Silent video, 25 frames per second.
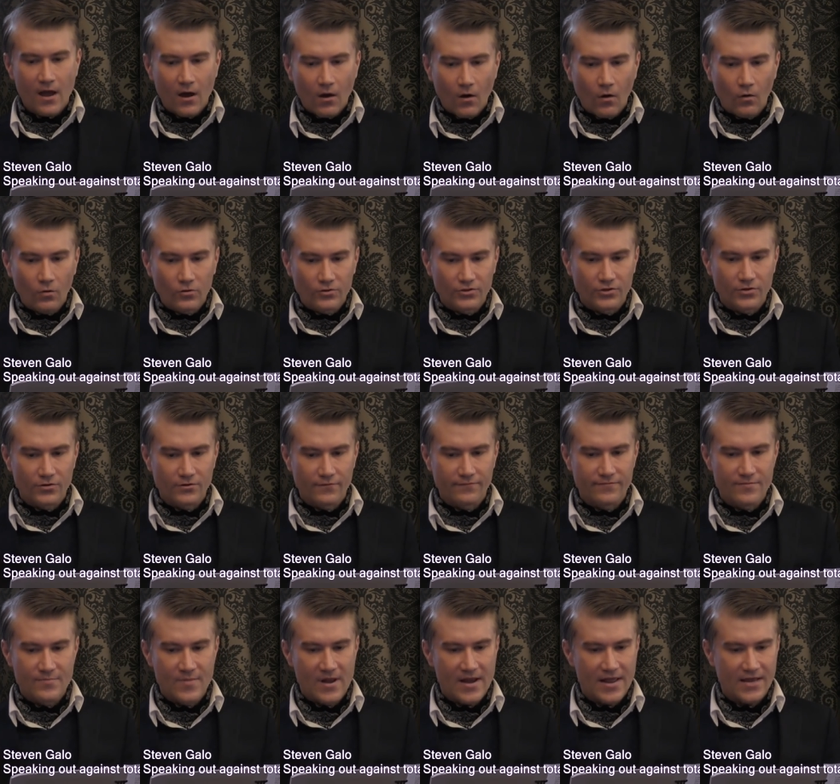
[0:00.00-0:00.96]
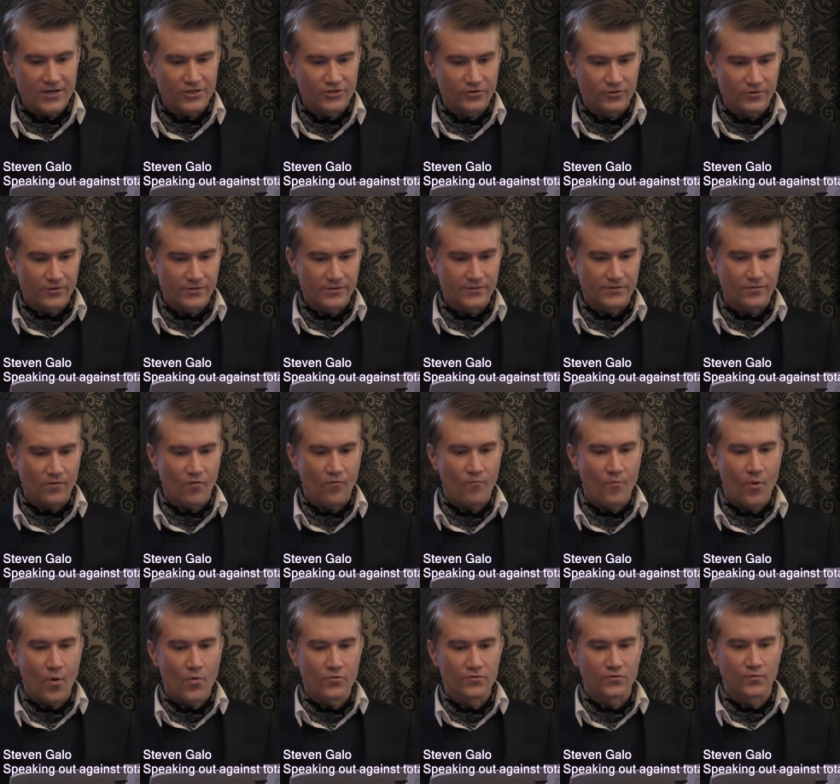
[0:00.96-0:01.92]
are all too familiar joys
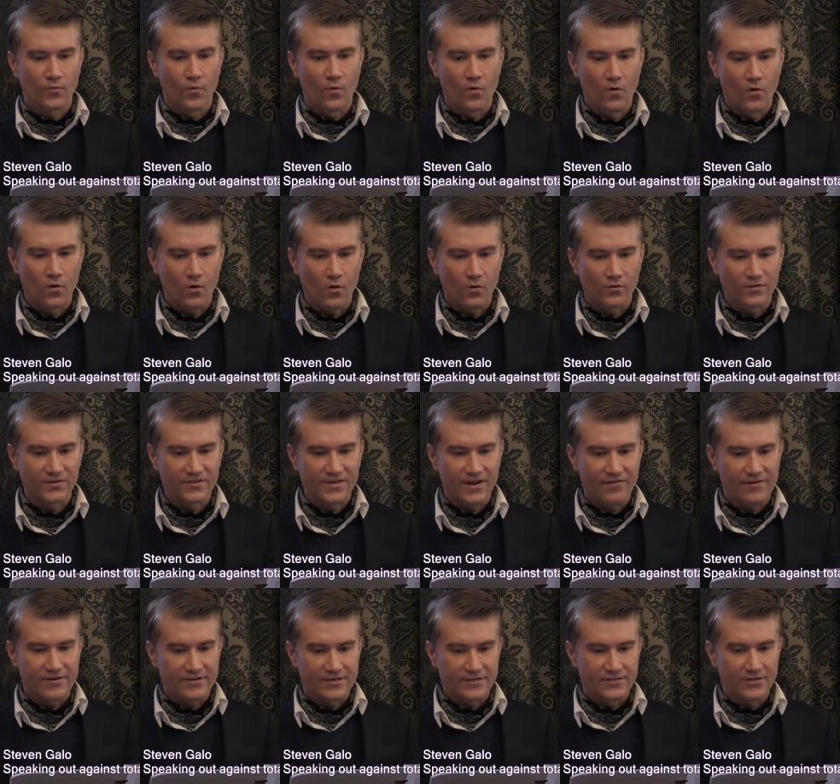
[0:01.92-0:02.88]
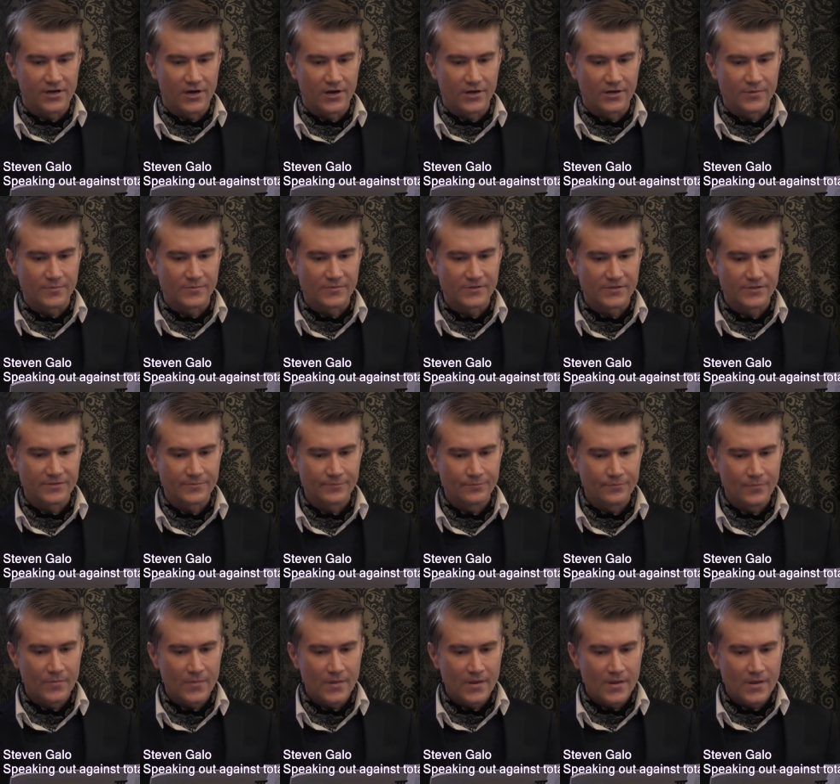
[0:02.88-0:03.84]
of post war austerity times.